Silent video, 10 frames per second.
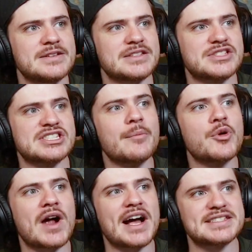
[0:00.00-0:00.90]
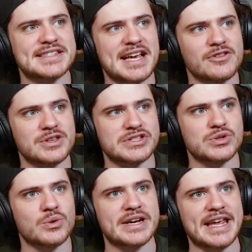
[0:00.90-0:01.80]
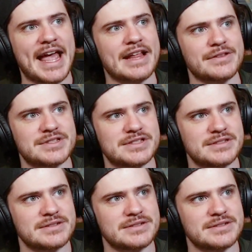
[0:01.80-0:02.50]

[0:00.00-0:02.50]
summarizes how the story ends,